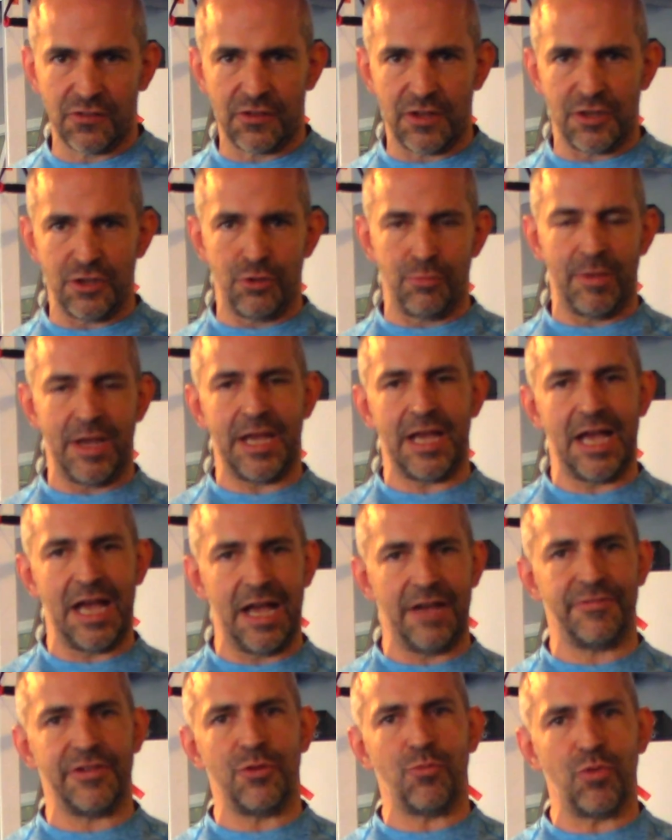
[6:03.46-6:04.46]
that you may
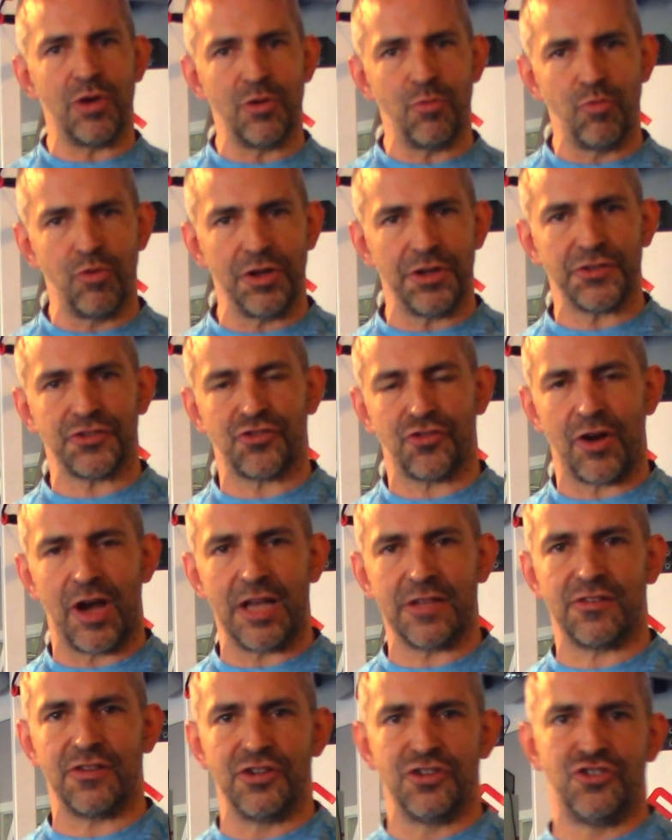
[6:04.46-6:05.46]
have, and we will try
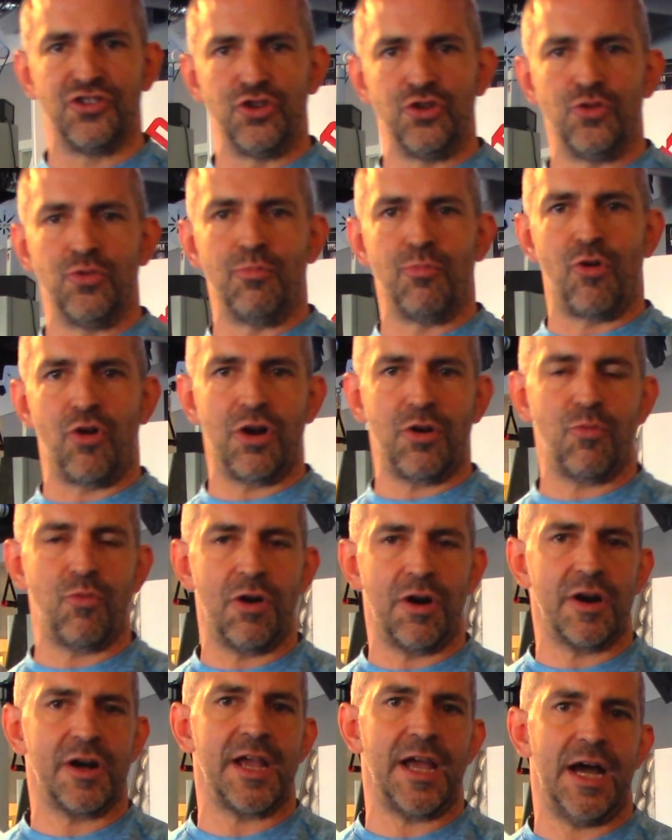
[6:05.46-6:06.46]
to do more
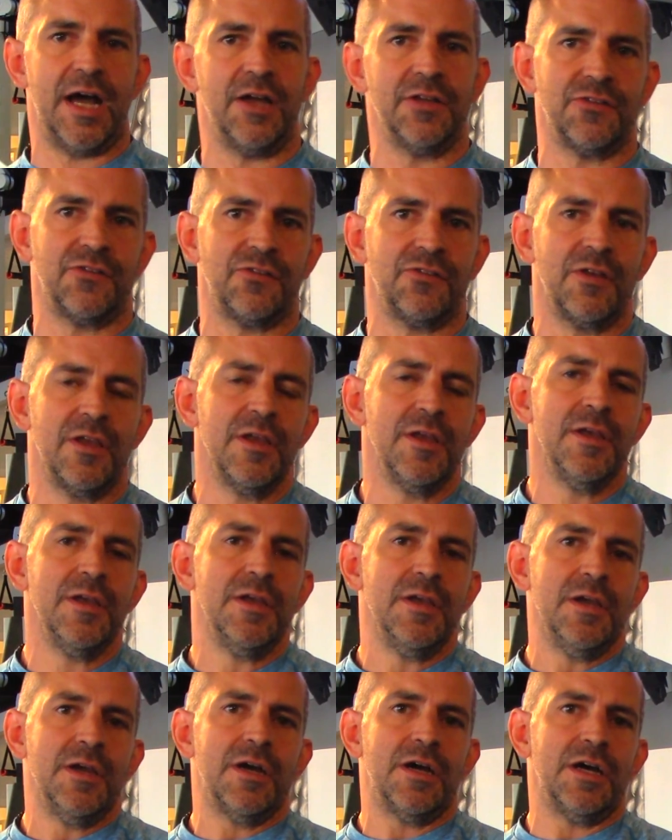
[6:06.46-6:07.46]
workouts
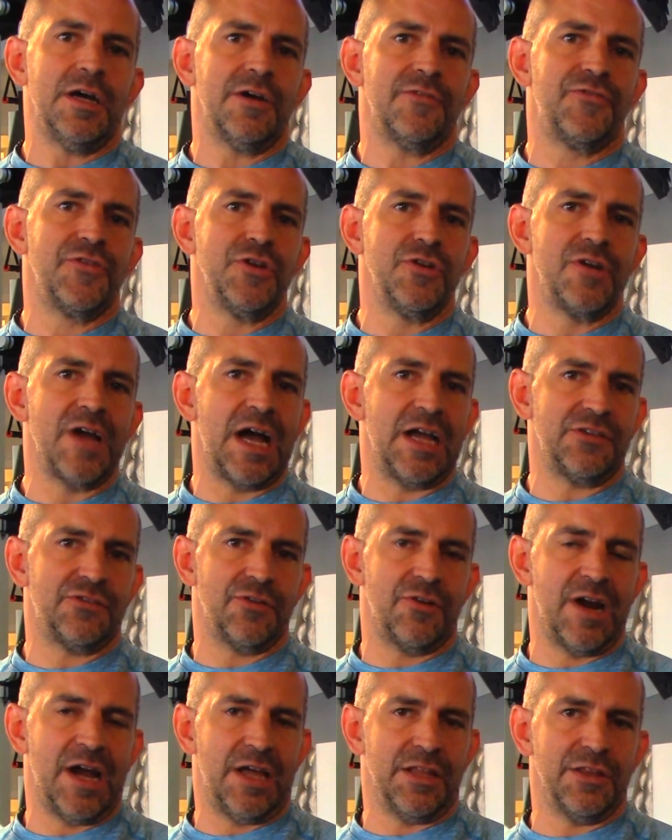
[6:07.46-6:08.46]
for you guys
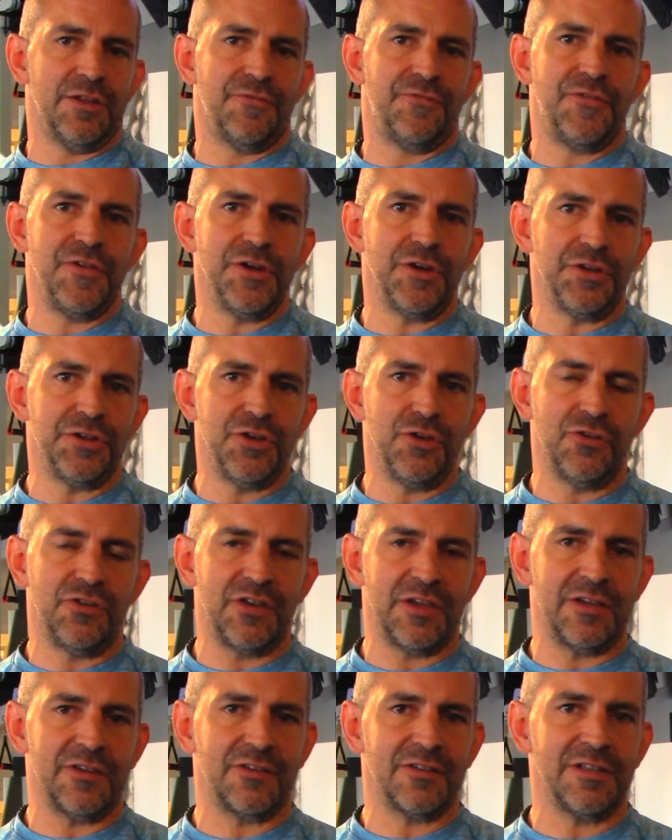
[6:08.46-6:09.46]
that are out in the field
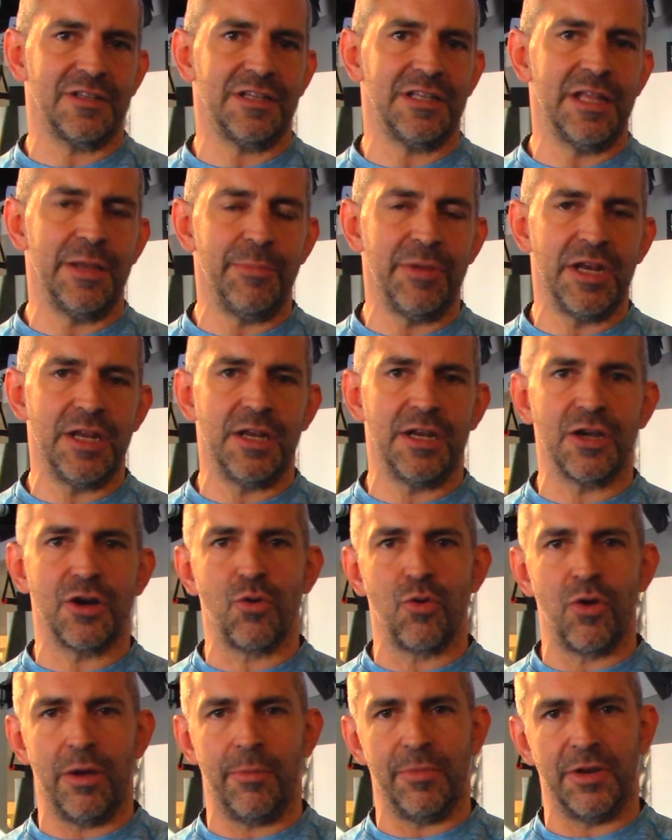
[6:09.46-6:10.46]
using as limited
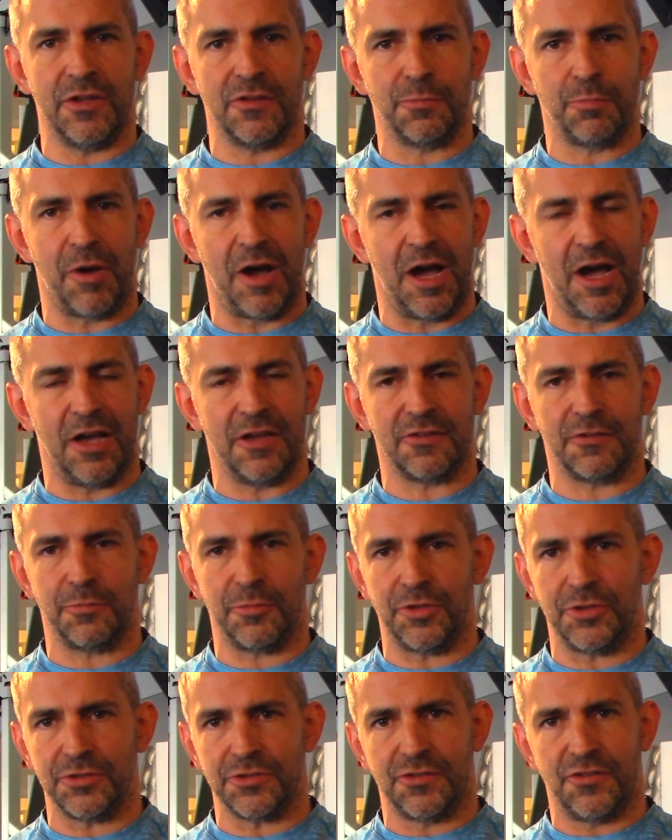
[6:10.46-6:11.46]
equipment as
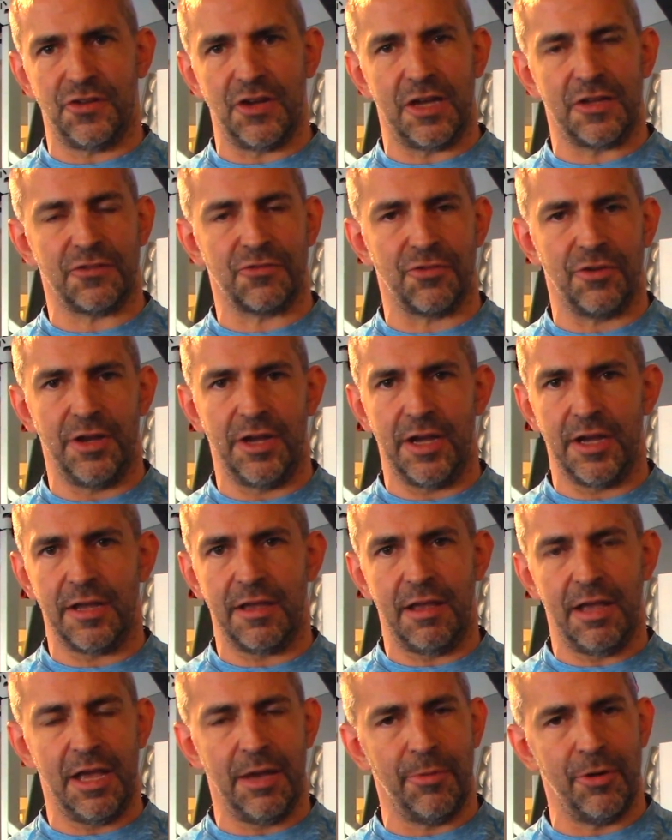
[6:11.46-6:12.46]
possible, chest
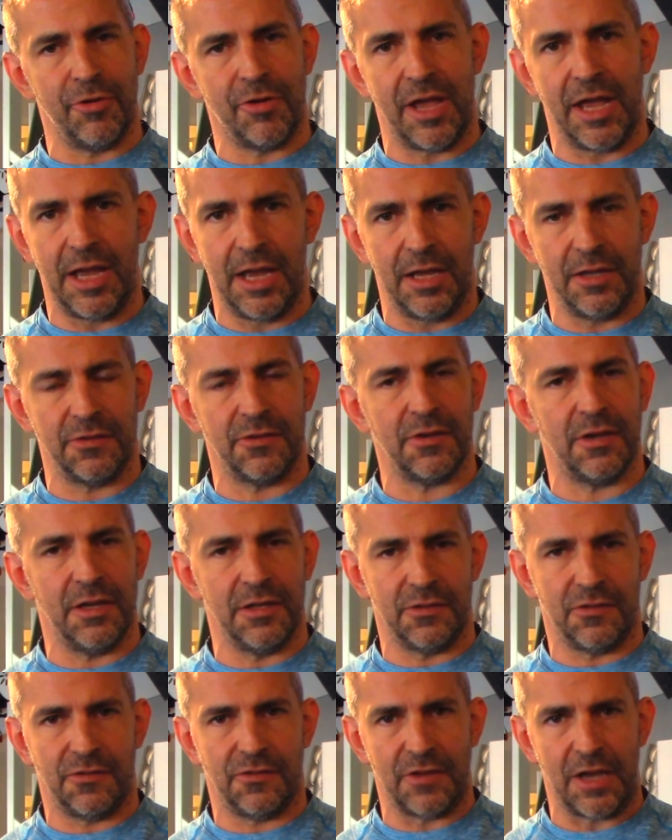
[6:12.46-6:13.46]
rig, ammo cans,
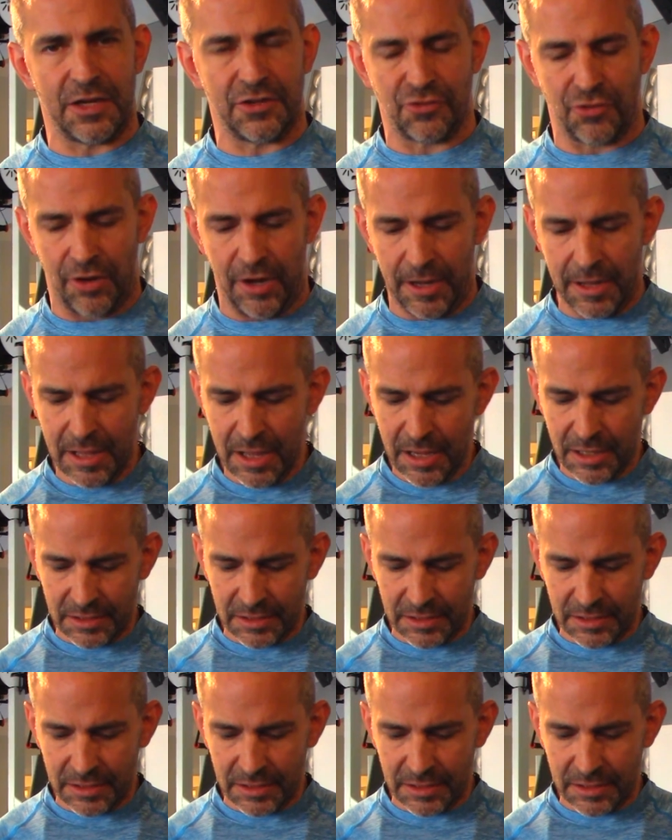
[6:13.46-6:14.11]
etc.